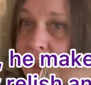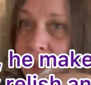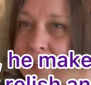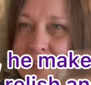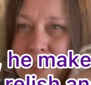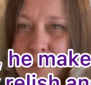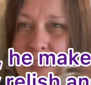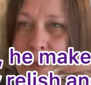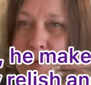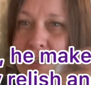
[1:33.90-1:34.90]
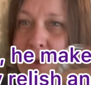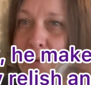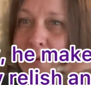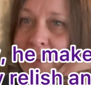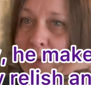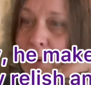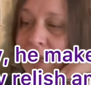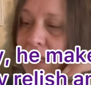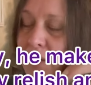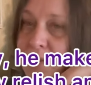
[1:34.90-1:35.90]
And sometimes you don't really want
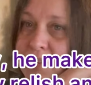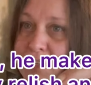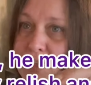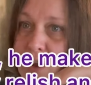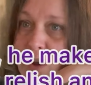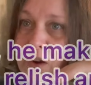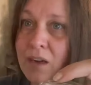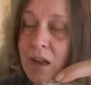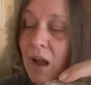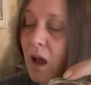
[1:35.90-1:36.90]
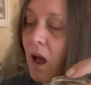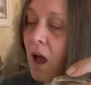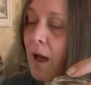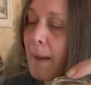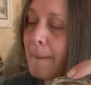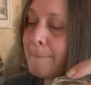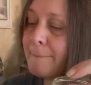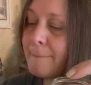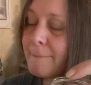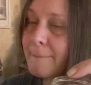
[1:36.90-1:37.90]
to use the jar. Um,
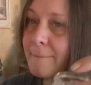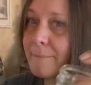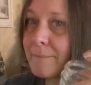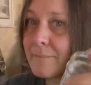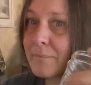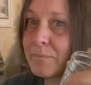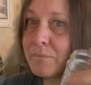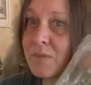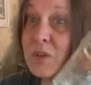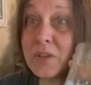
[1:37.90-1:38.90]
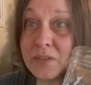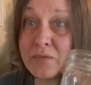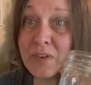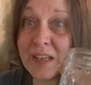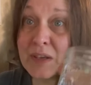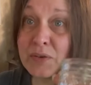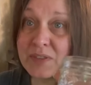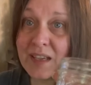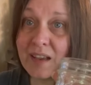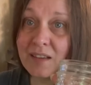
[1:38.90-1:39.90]
you can reuse
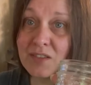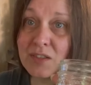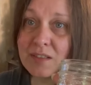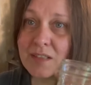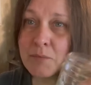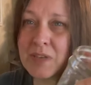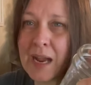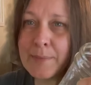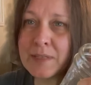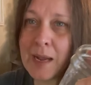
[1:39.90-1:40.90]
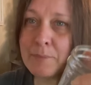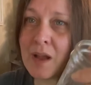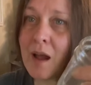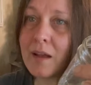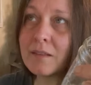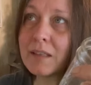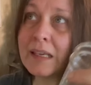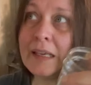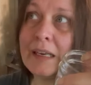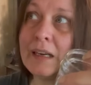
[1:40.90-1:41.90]
it. Just sometimes I'm not
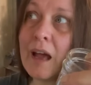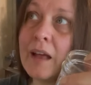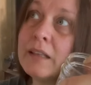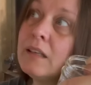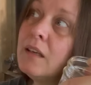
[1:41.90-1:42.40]
keen on,